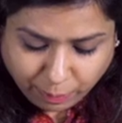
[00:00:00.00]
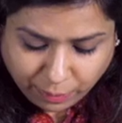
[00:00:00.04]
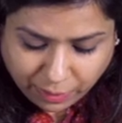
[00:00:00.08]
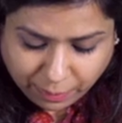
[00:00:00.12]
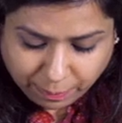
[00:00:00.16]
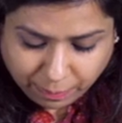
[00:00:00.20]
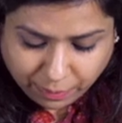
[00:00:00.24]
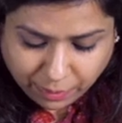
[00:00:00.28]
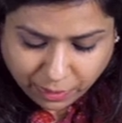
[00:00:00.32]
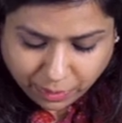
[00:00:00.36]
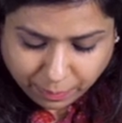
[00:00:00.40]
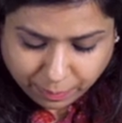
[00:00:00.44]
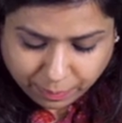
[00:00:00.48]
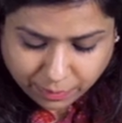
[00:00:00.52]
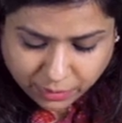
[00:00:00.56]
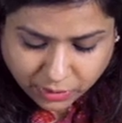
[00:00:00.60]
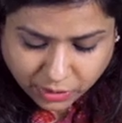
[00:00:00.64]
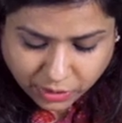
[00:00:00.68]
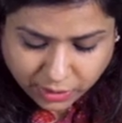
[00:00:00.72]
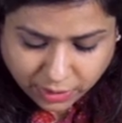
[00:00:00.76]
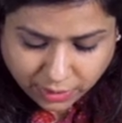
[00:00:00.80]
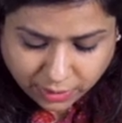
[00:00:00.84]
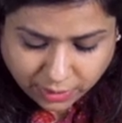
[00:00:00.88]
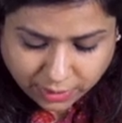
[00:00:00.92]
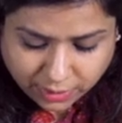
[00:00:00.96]
people
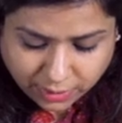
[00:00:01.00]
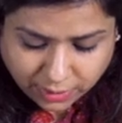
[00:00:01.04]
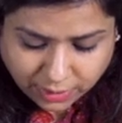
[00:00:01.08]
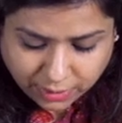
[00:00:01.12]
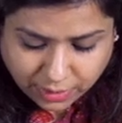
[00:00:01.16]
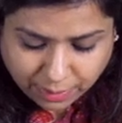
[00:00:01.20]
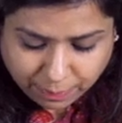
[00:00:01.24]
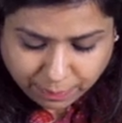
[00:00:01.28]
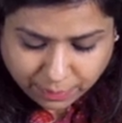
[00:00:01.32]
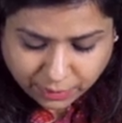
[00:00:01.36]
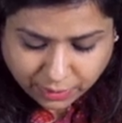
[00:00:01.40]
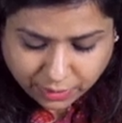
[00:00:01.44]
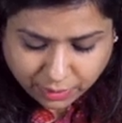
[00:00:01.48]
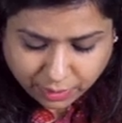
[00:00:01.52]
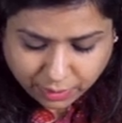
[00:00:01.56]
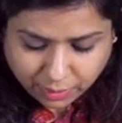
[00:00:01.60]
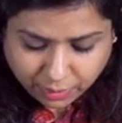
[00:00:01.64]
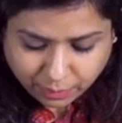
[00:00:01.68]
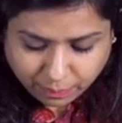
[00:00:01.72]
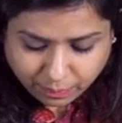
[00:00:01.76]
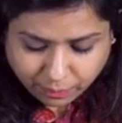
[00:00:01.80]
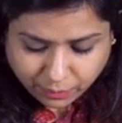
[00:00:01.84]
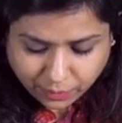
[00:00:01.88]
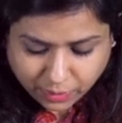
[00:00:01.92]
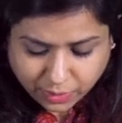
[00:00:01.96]
appreciate this
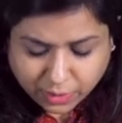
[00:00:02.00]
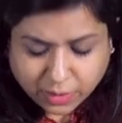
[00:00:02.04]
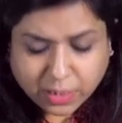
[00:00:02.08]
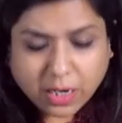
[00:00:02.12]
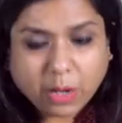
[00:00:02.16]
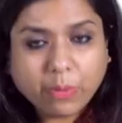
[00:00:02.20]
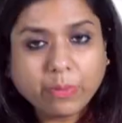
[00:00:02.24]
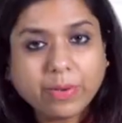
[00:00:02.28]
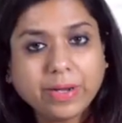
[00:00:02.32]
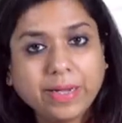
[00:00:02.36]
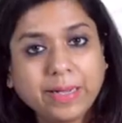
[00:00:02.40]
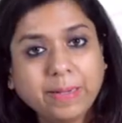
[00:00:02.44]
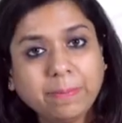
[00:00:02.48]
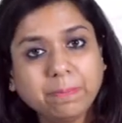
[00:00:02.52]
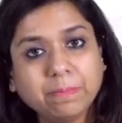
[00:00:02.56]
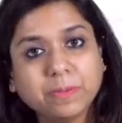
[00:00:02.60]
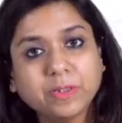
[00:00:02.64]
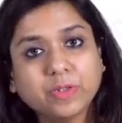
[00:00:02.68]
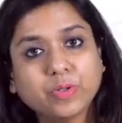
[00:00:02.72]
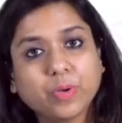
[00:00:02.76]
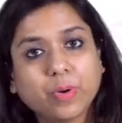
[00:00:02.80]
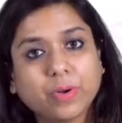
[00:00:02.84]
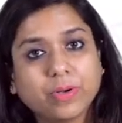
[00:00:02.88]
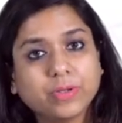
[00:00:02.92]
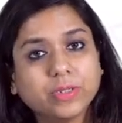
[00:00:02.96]
epithelium? Now in
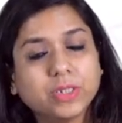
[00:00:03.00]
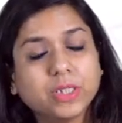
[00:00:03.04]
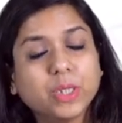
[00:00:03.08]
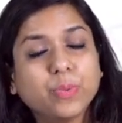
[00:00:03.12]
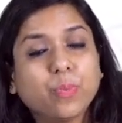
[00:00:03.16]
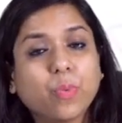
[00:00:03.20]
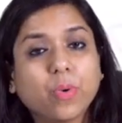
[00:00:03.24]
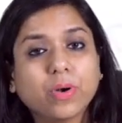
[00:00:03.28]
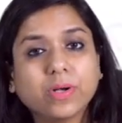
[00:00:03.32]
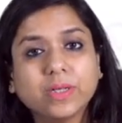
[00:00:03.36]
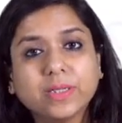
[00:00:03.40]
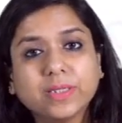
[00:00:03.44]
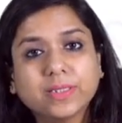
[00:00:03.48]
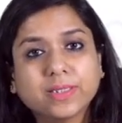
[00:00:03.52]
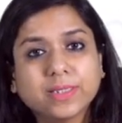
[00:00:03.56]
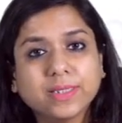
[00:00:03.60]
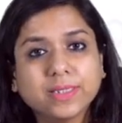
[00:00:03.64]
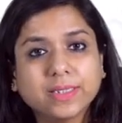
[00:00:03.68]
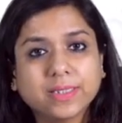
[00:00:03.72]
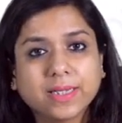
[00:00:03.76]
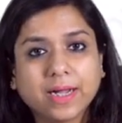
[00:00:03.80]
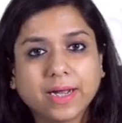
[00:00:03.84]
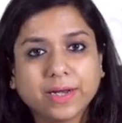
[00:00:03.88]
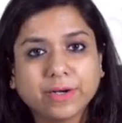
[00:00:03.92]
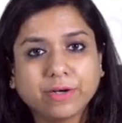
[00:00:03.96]
pathology, what is
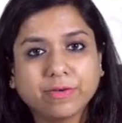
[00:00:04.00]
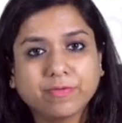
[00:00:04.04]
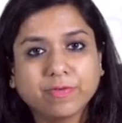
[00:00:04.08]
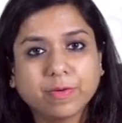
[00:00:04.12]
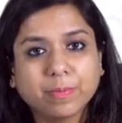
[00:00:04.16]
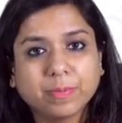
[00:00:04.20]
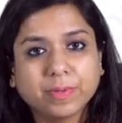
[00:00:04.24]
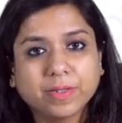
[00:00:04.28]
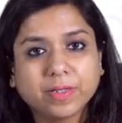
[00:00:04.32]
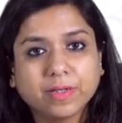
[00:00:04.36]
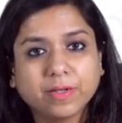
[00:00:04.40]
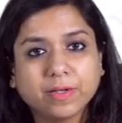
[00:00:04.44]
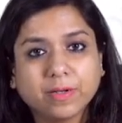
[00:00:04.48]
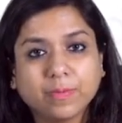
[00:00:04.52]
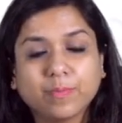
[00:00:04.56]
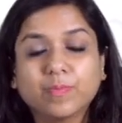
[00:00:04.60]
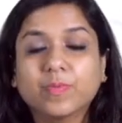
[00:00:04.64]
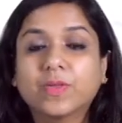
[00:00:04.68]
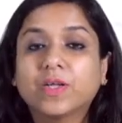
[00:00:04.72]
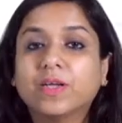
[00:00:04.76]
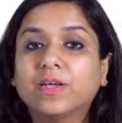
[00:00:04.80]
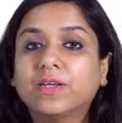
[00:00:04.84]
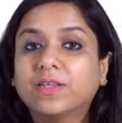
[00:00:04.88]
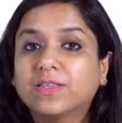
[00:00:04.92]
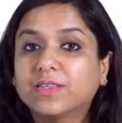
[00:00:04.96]
this kind of epithelium?
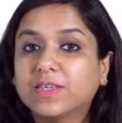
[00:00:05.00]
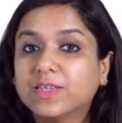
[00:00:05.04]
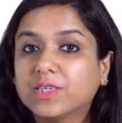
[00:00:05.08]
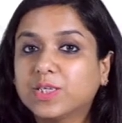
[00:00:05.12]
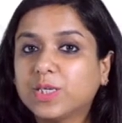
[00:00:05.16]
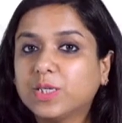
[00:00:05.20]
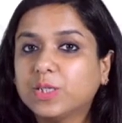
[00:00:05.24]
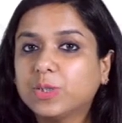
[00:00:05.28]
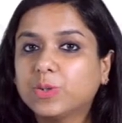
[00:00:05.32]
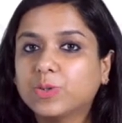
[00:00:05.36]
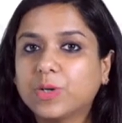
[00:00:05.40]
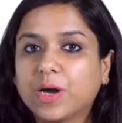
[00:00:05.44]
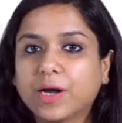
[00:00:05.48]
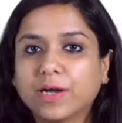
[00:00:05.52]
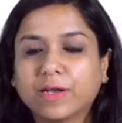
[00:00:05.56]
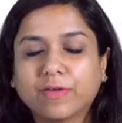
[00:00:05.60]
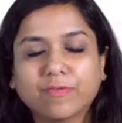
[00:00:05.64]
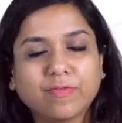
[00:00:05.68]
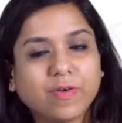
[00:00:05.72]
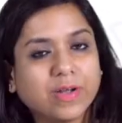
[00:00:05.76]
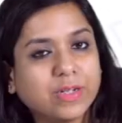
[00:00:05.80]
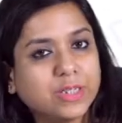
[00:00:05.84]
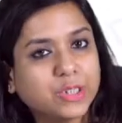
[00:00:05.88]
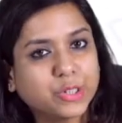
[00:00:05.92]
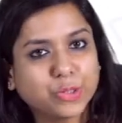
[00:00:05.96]
This is
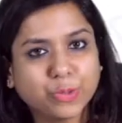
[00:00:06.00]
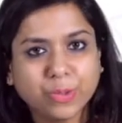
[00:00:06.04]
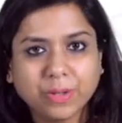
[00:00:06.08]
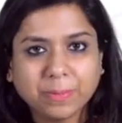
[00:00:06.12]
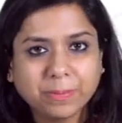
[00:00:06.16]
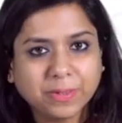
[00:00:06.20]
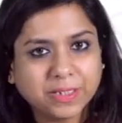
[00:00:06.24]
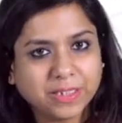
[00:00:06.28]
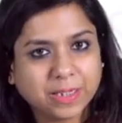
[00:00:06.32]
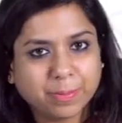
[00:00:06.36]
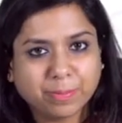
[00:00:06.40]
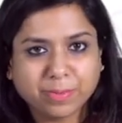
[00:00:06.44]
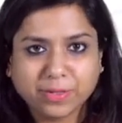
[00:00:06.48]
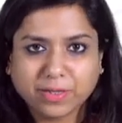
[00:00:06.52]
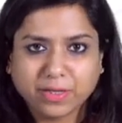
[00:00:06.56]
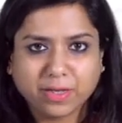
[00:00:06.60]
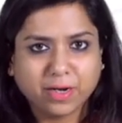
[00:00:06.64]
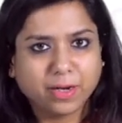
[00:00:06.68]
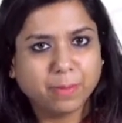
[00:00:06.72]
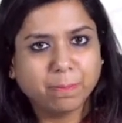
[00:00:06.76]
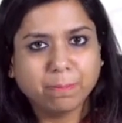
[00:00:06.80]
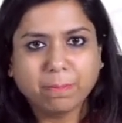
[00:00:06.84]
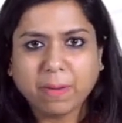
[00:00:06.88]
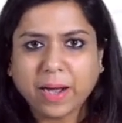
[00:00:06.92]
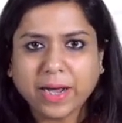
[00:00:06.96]
stratified squamous
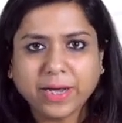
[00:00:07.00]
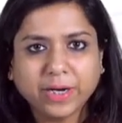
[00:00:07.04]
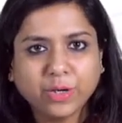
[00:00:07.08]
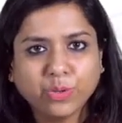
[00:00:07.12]
epithelium.